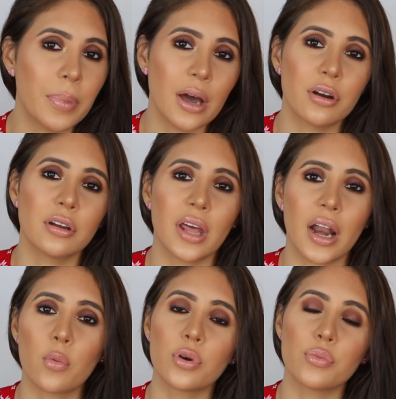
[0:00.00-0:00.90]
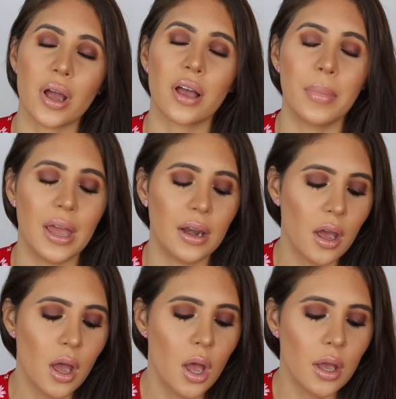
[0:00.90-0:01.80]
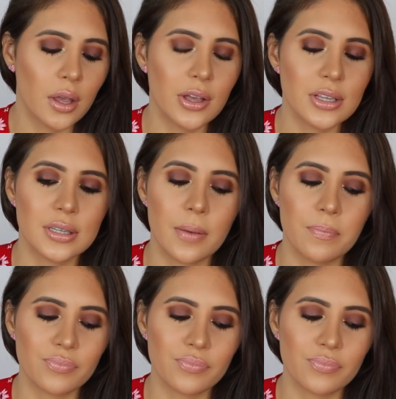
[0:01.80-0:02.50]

powder that I would recommend because